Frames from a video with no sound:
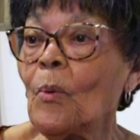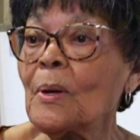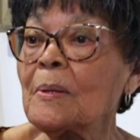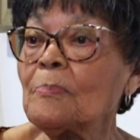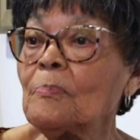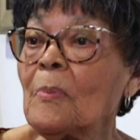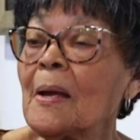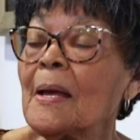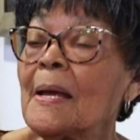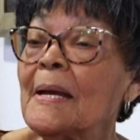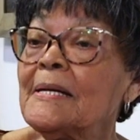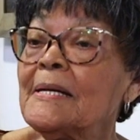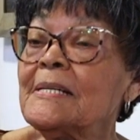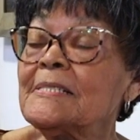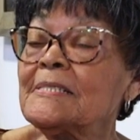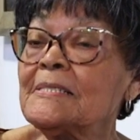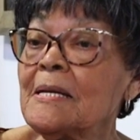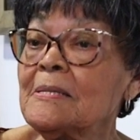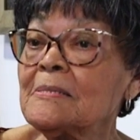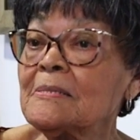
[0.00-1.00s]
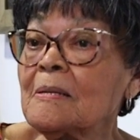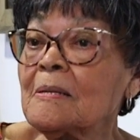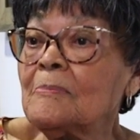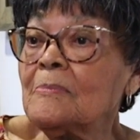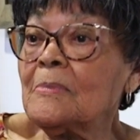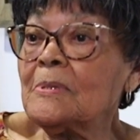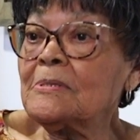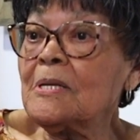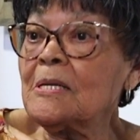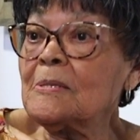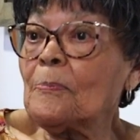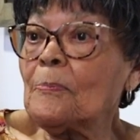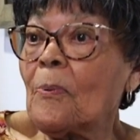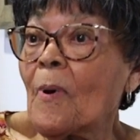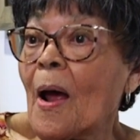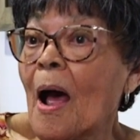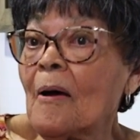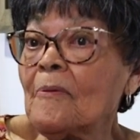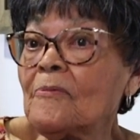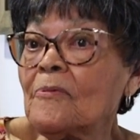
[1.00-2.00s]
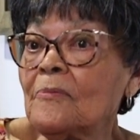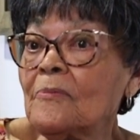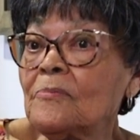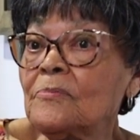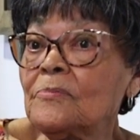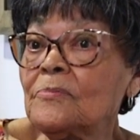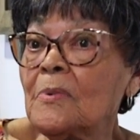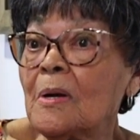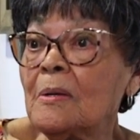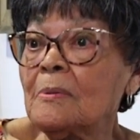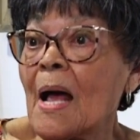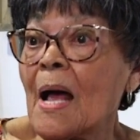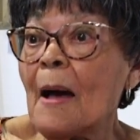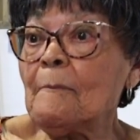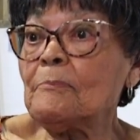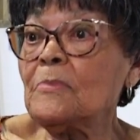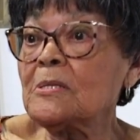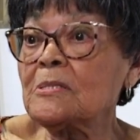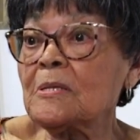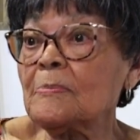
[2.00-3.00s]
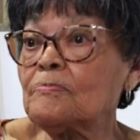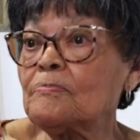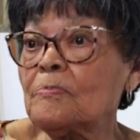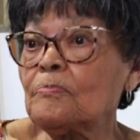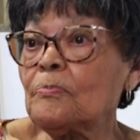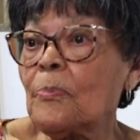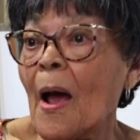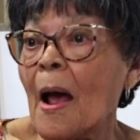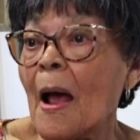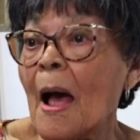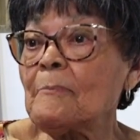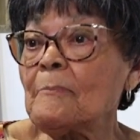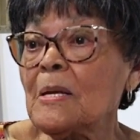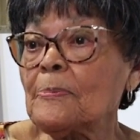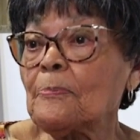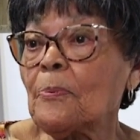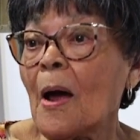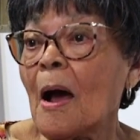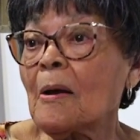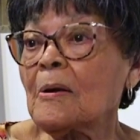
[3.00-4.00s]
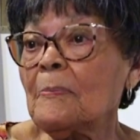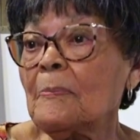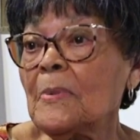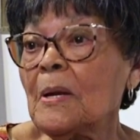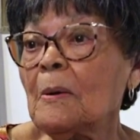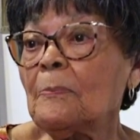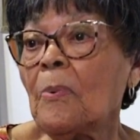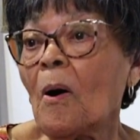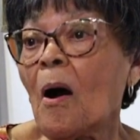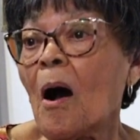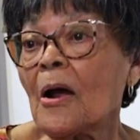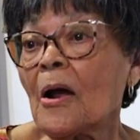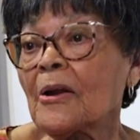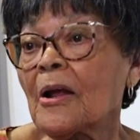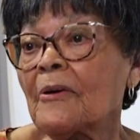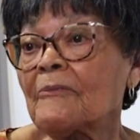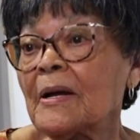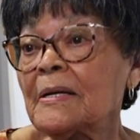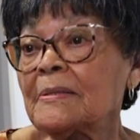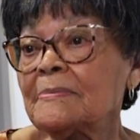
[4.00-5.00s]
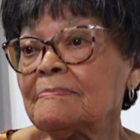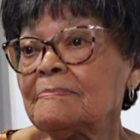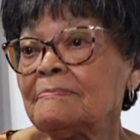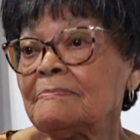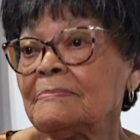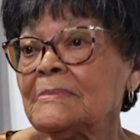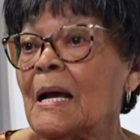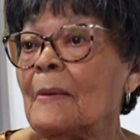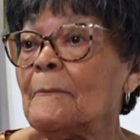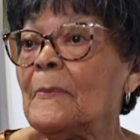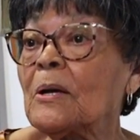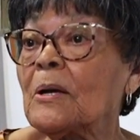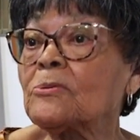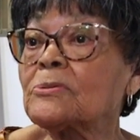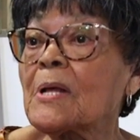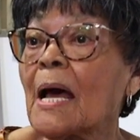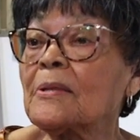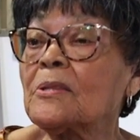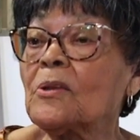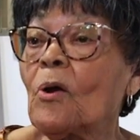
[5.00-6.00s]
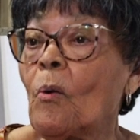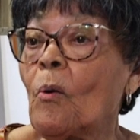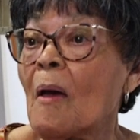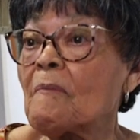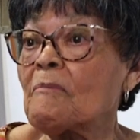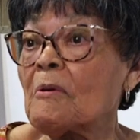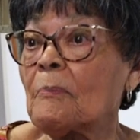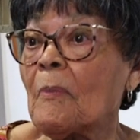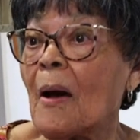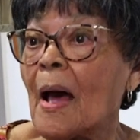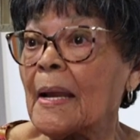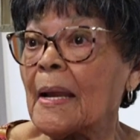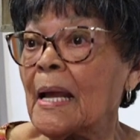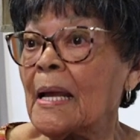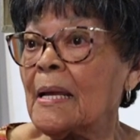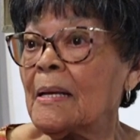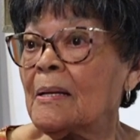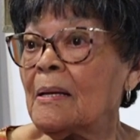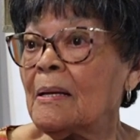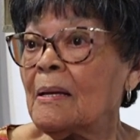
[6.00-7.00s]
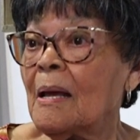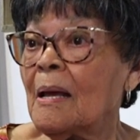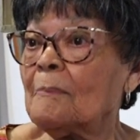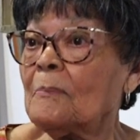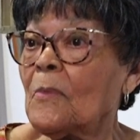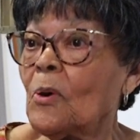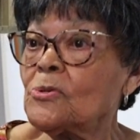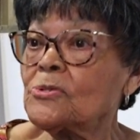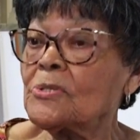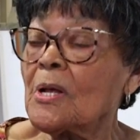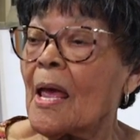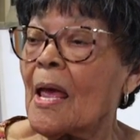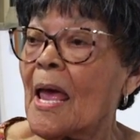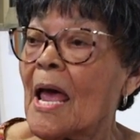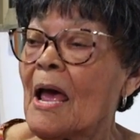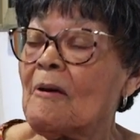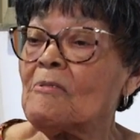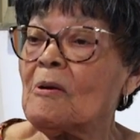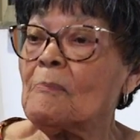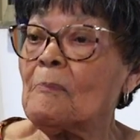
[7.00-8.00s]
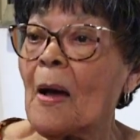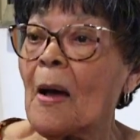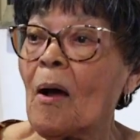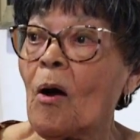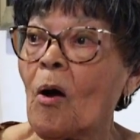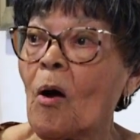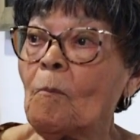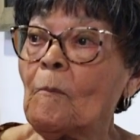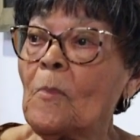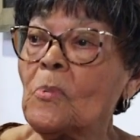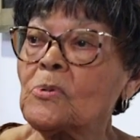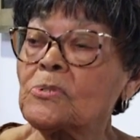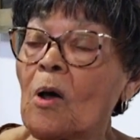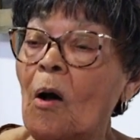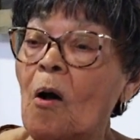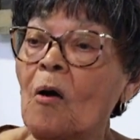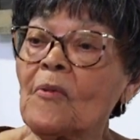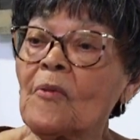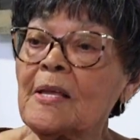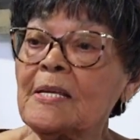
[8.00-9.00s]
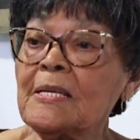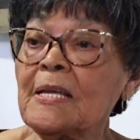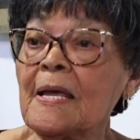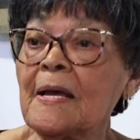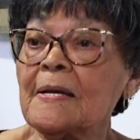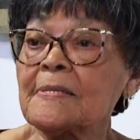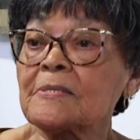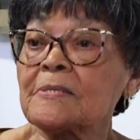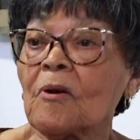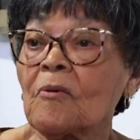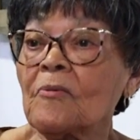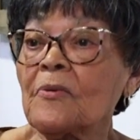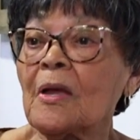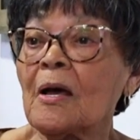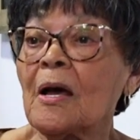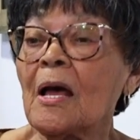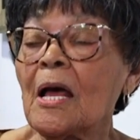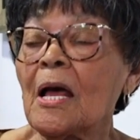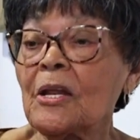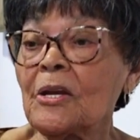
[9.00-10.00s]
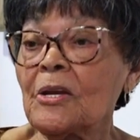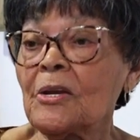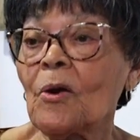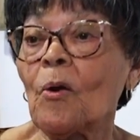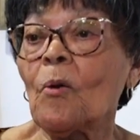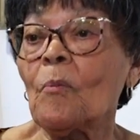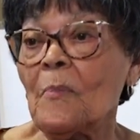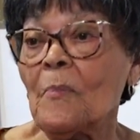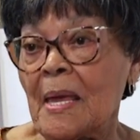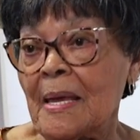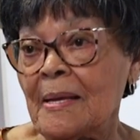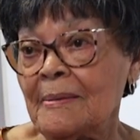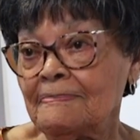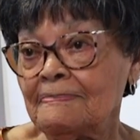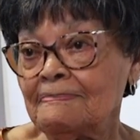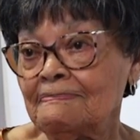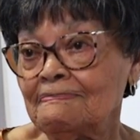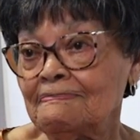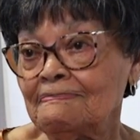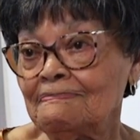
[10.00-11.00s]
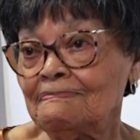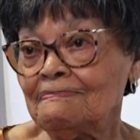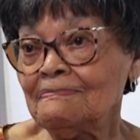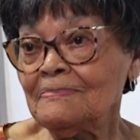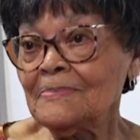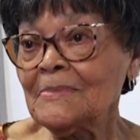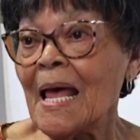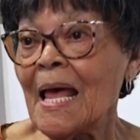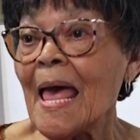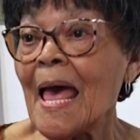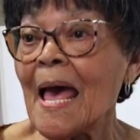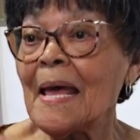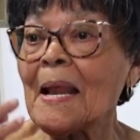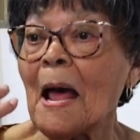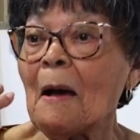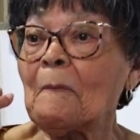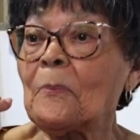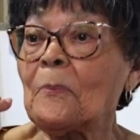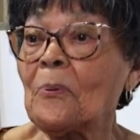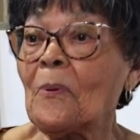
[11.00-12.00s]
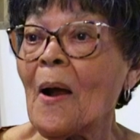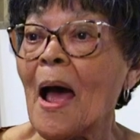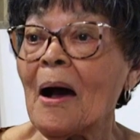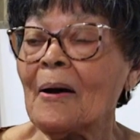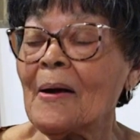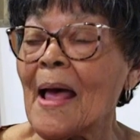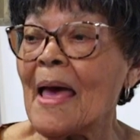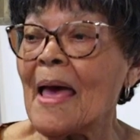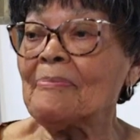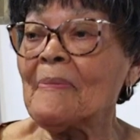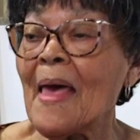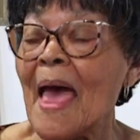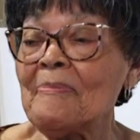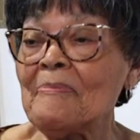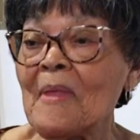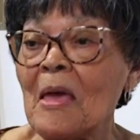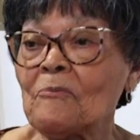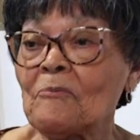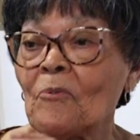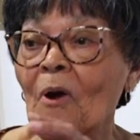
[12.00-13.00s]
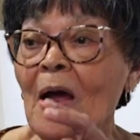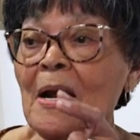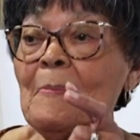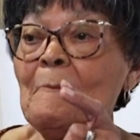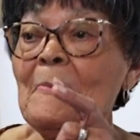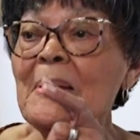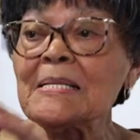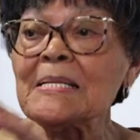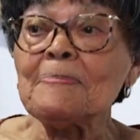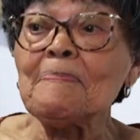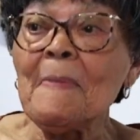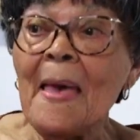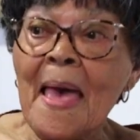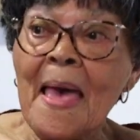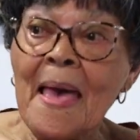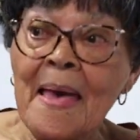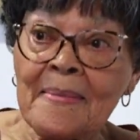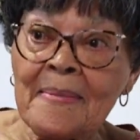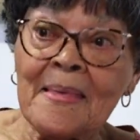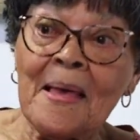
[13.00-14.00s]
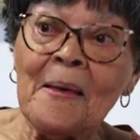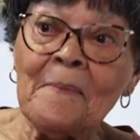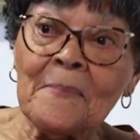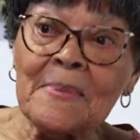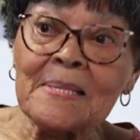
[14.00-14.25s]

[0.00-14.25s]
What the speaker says: Well, it's just proud. I'm just proud to be a part of it, because I know everybody. Most all these kids over here know me, and I'm proud. And they run to Miss Smith,